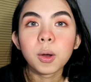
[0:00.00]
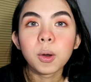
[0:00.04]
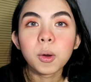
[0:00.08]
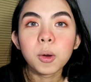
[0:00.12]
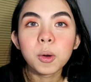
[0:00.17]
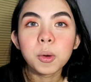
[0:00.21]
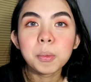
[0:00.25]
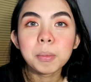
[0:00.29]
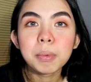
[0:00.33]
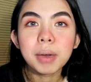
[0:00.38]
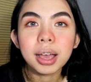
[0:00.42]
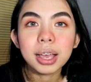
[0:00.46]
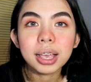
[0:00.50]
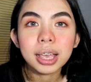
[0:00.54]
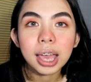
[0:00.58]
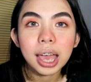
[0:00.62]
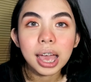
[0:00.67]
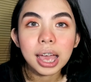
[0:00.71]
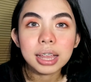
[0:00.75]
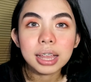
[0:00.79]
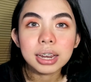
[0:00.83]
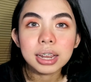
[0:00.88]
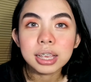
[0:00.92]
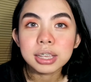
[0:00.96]
Oh my
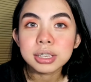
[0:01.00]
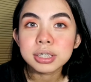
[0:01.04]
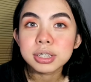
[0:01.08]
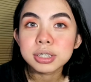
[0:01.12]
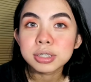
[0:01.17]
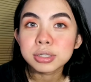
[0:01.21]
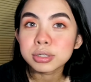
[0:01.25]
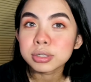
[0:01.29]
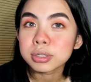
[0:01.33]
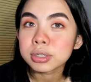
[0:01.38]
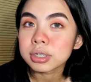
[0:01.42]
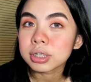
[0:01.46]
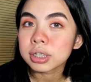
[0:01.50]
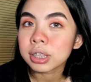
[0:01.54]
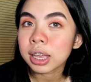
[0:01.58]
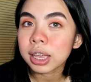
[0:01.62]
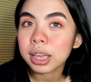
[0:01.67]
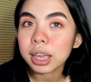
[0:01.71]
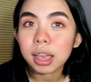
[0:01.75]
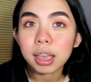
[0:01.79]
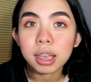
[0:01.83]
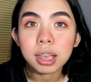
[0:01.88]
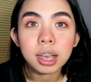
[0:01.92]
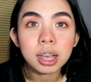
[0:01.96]
god, I just look
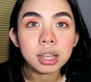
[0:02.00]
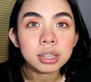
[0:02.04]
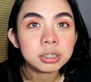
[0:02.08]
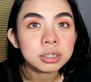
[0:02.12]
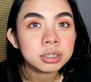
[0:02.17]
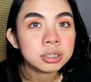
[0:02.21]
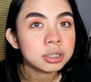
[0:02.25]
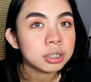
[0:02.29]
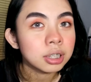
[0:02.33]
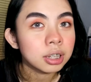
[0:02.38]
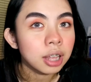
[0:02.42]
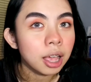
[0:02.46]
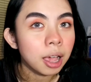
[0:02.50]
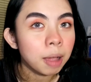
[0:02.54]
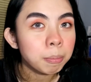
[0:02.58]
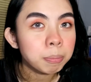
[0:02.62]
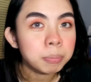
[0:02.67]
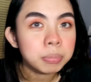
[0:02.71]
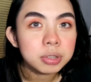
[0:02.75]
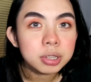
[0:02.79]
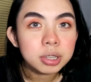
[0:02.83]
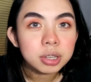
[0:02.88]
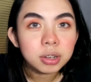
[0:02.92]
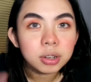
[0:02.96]
like I got
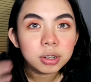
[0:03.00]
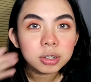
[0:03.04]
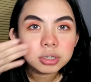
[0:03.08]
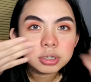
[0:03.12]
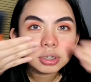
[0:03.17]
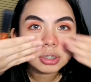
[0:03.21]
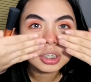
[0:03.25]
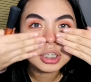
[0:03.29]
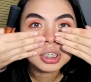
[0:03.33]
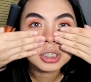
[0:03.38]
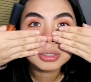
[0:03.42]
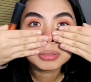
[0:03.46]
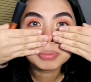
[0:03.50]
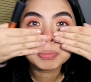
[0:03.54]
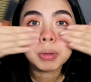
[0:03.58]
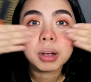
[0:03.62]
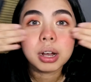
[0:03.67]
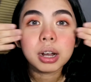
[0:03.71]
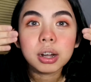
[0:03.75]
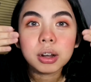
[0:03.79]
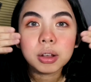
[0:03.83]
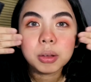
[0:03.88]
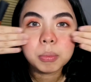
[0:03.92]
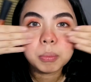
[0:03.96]
slapped on this
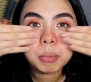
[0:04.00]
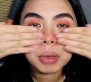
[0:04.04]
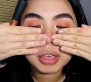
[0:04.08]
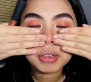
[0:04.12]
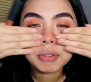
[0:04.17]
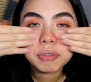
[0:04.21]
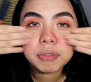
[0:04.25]
part of my